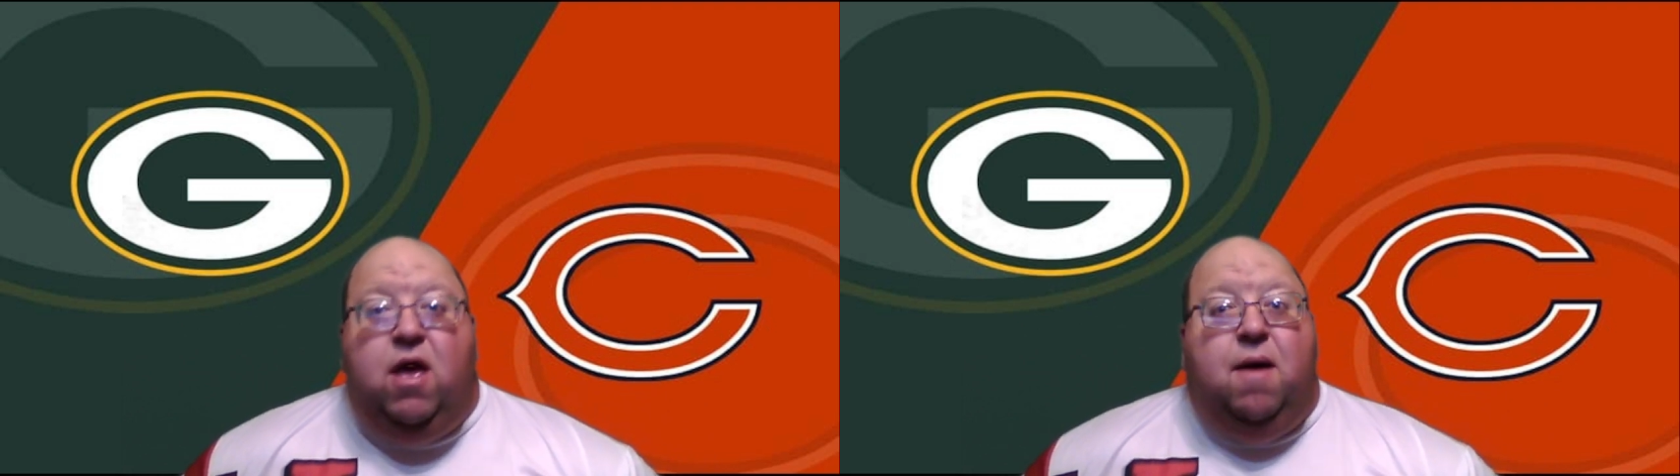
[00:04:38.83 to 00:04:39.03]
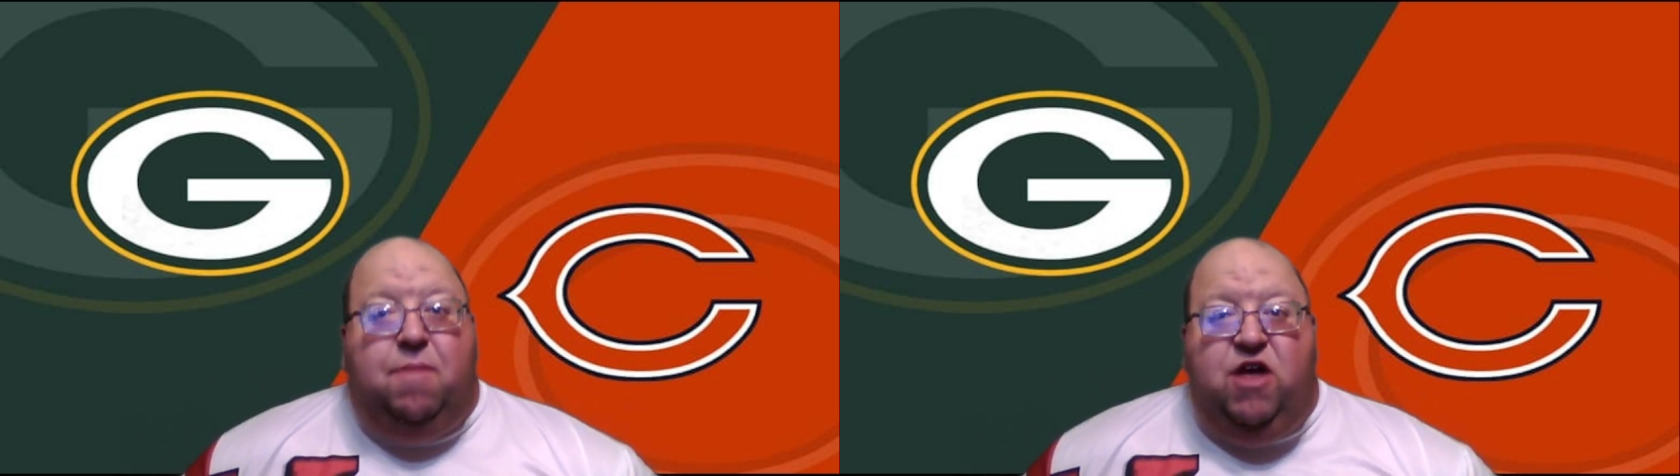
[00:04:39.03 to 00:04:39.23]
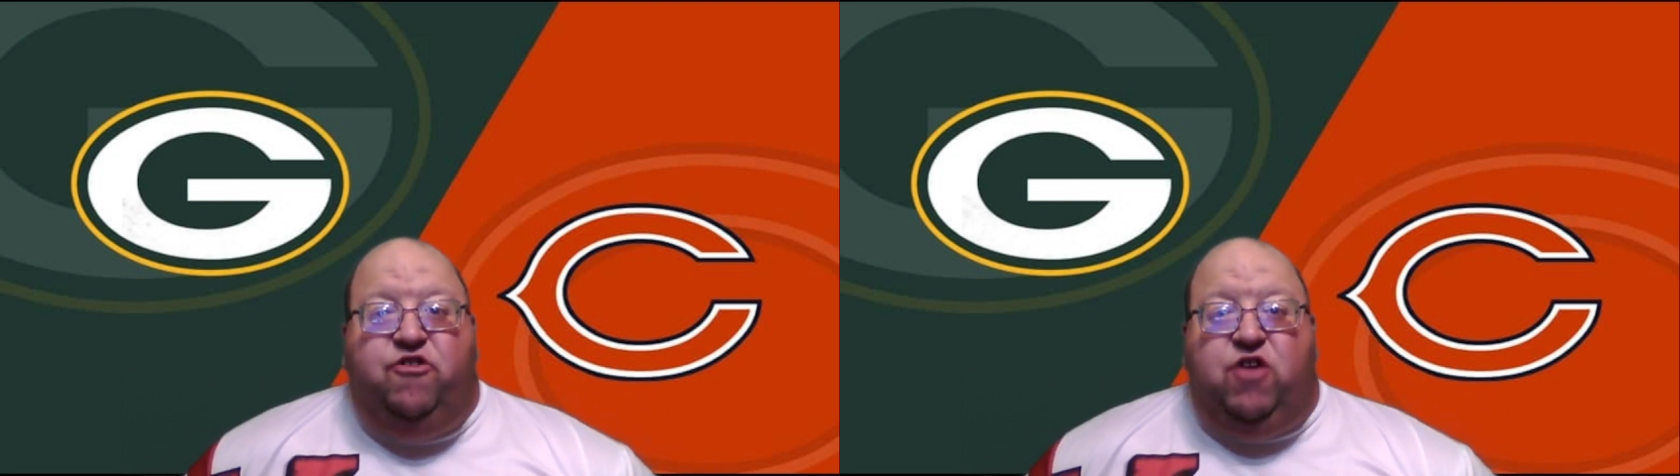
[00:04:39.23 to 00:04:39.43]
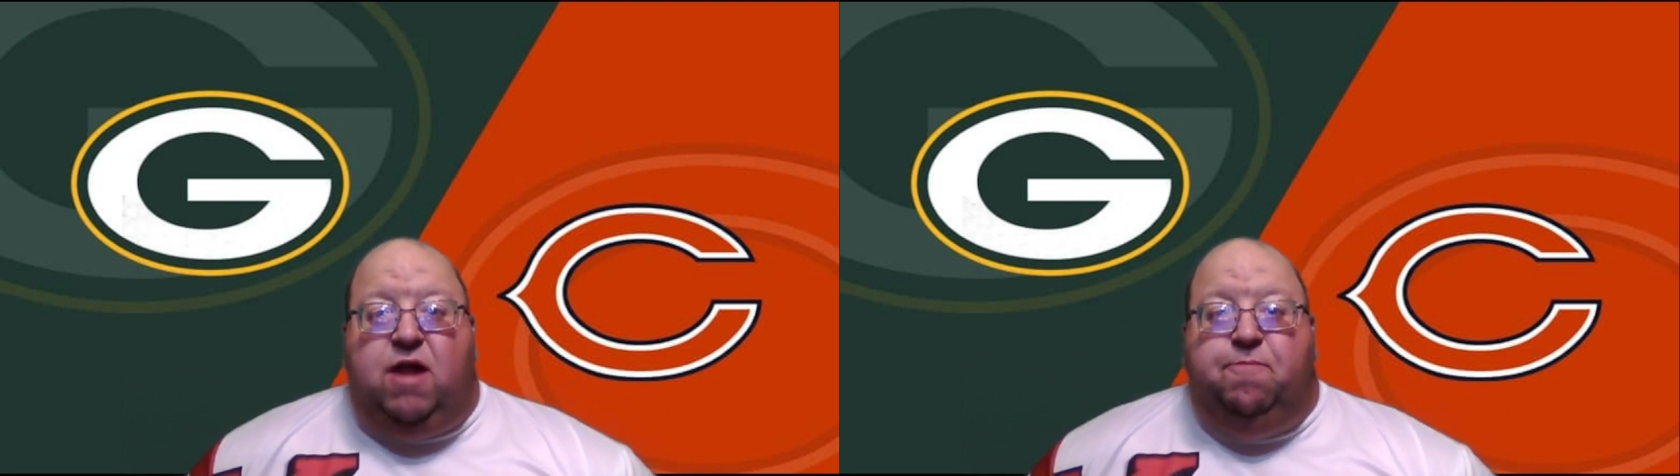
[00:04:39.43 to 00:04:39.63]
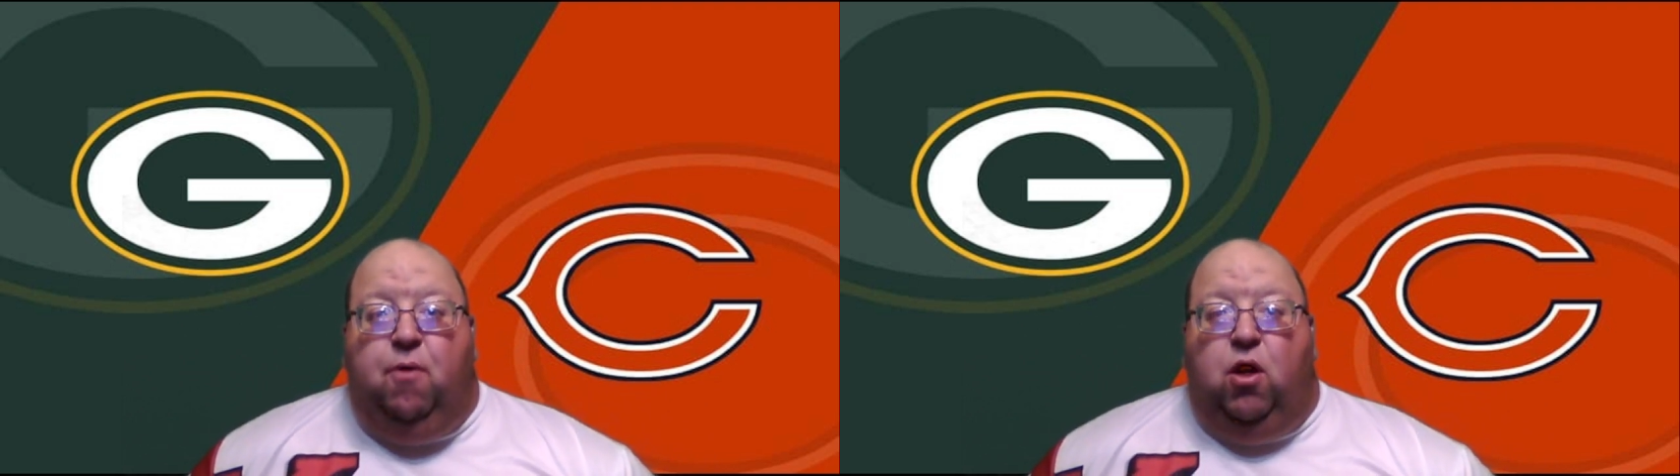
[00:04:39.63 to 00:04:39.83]
but he's had
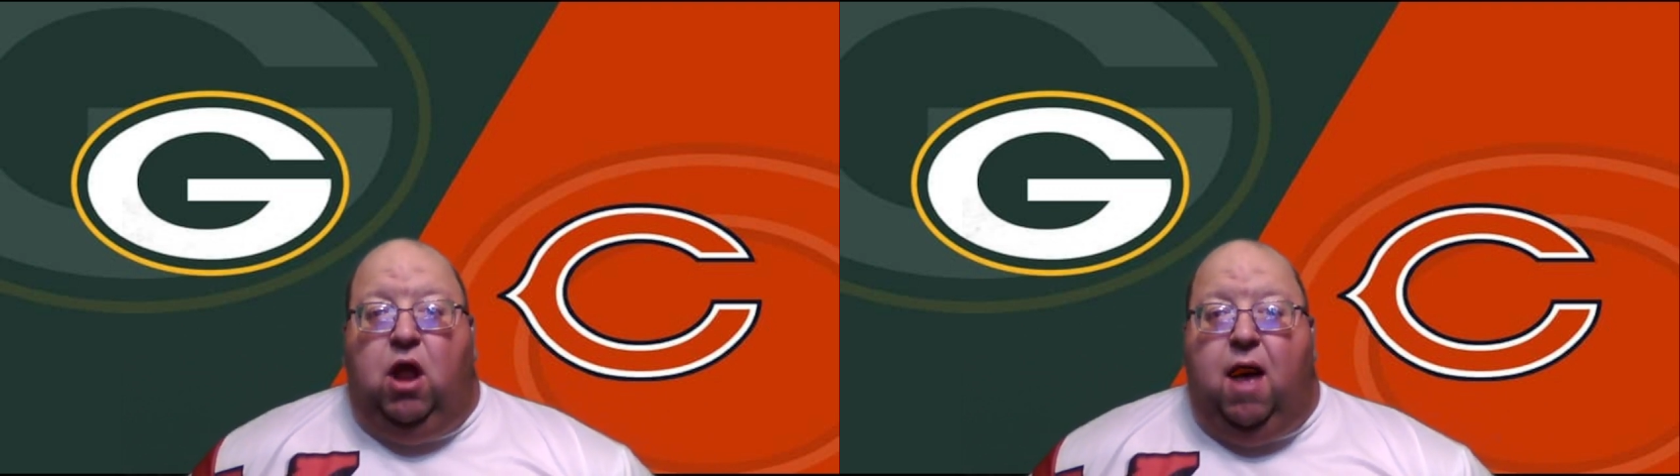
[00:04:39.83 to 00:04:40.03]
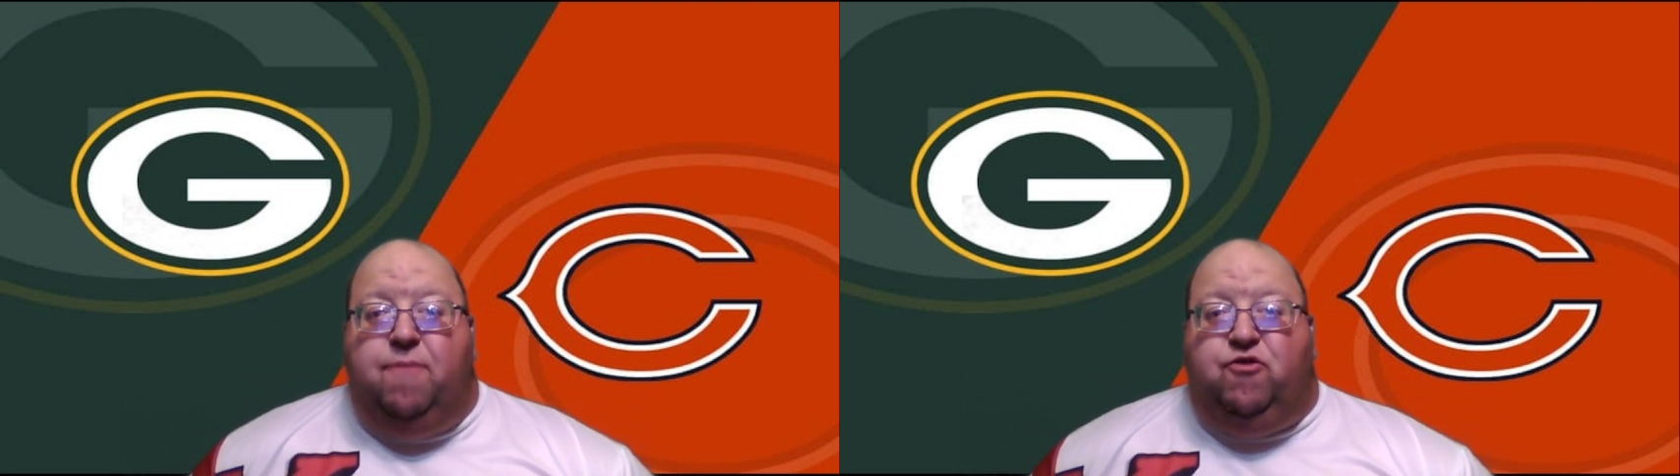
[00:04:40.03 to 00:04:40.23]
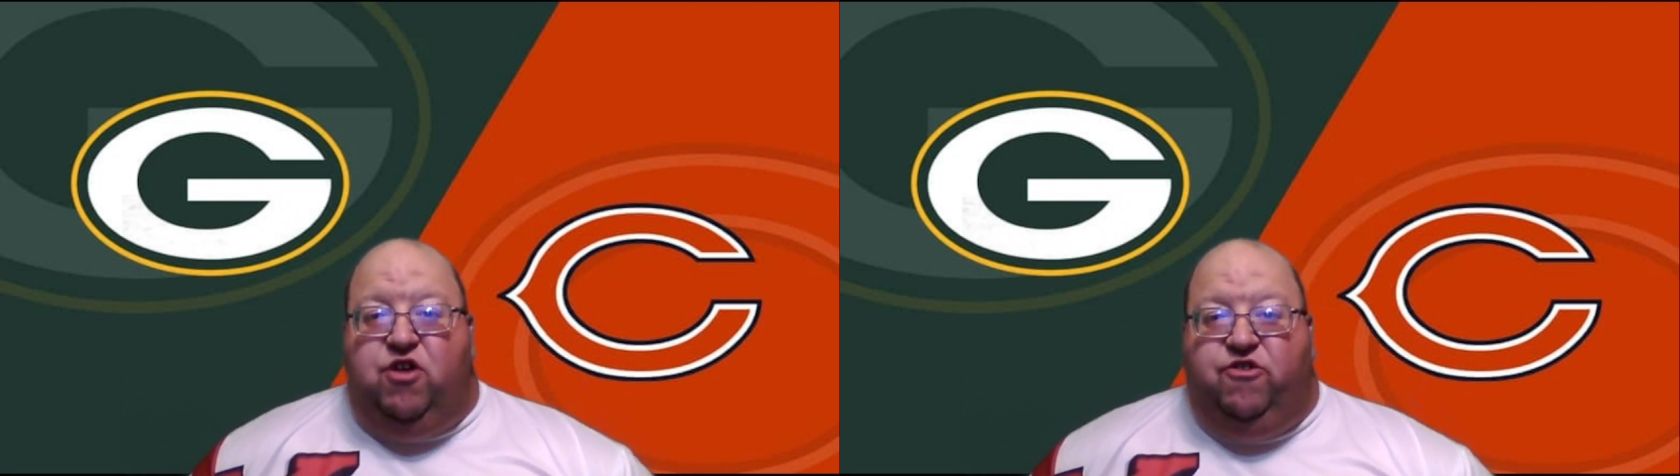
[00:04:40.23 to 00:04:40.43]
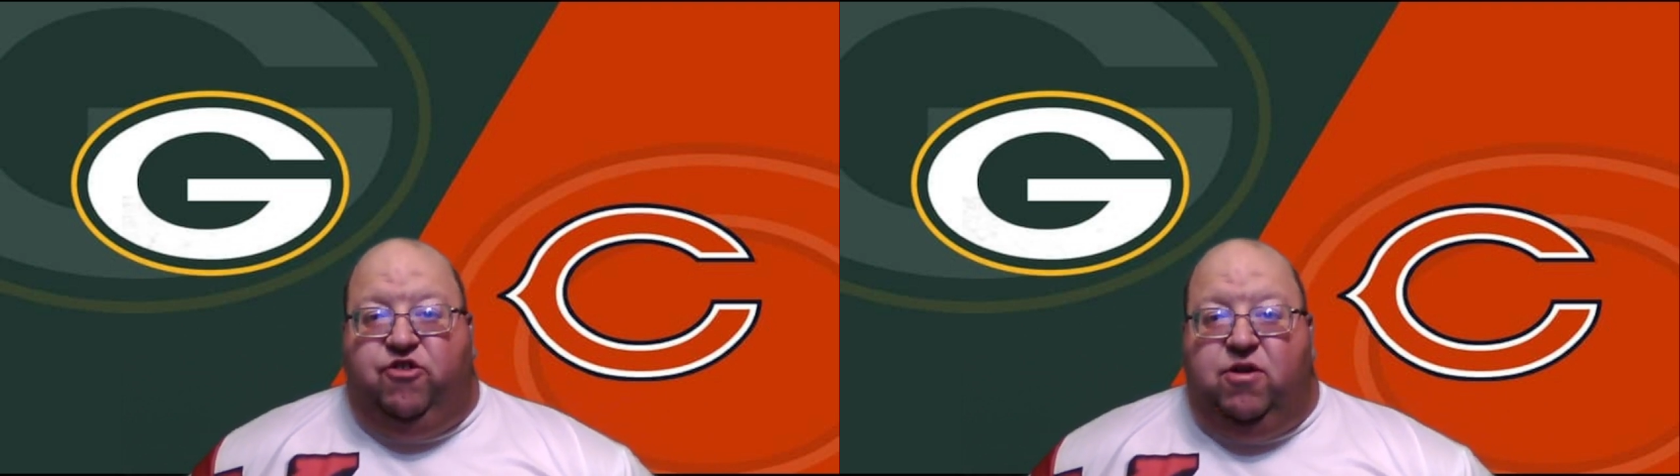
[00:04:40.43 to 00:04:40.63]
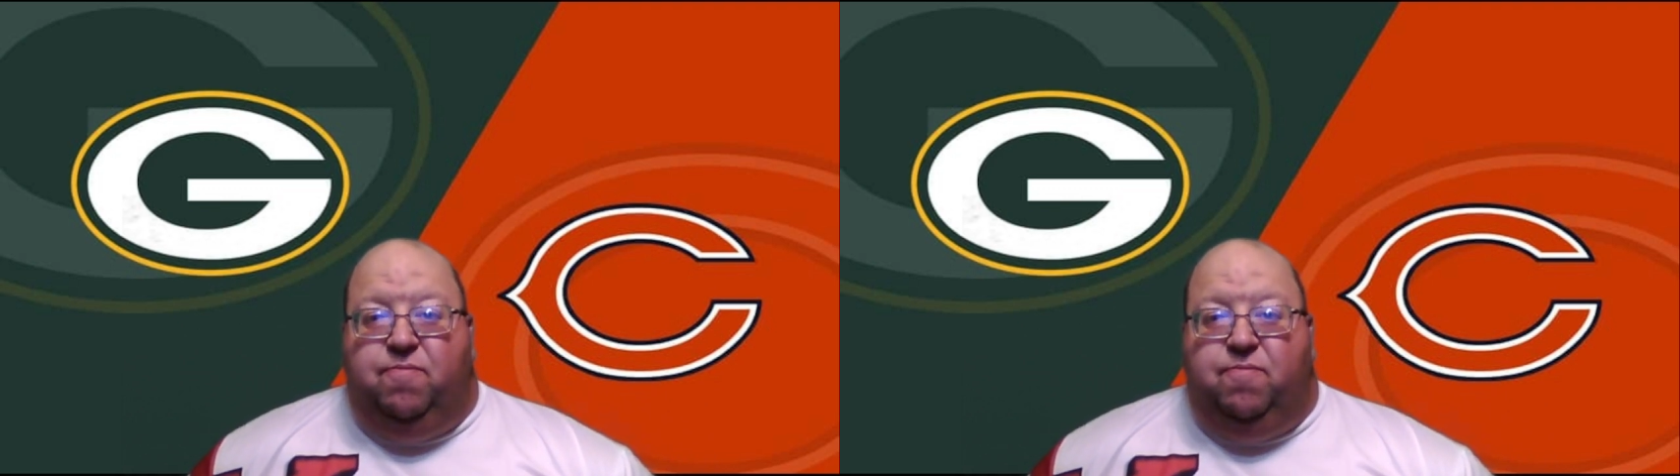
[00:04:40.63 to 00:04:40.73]
a full offseason.